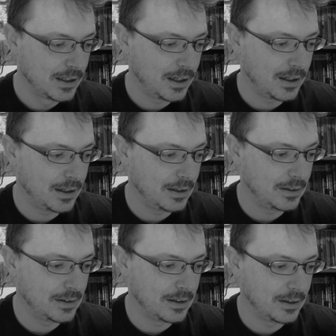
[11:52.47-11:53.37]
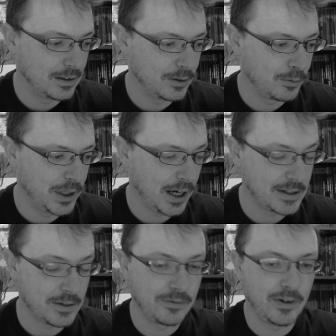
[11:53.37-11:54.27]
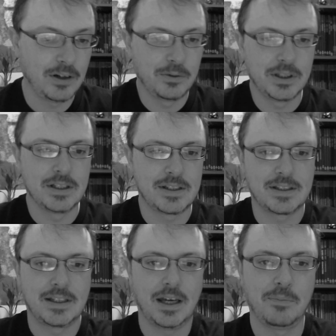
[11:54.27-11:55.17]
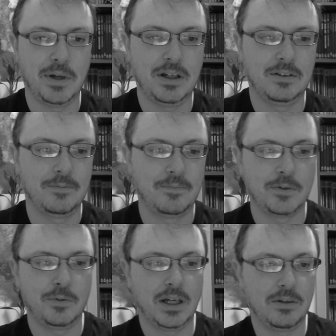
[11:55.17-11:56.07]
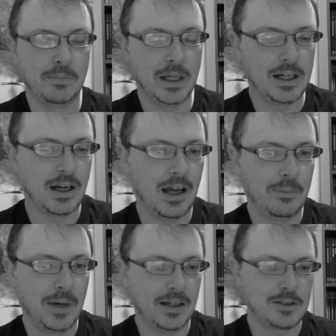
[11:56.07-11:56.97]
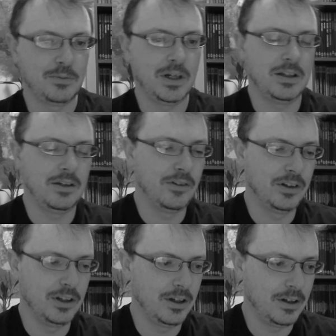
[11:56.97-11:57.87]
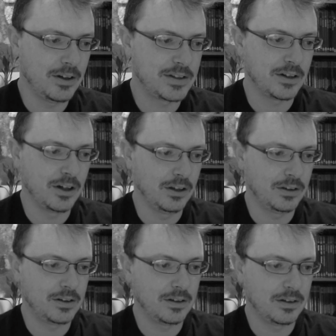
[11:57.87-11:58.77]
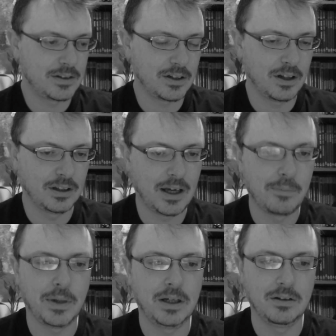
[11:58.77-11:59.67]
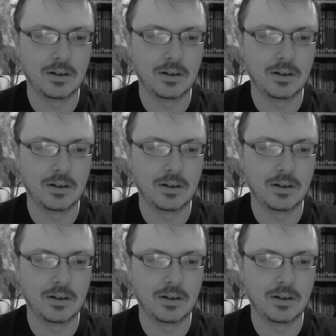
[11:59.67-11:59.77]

And we had some fun with this campaign. We had a big climax. We had even a second campaign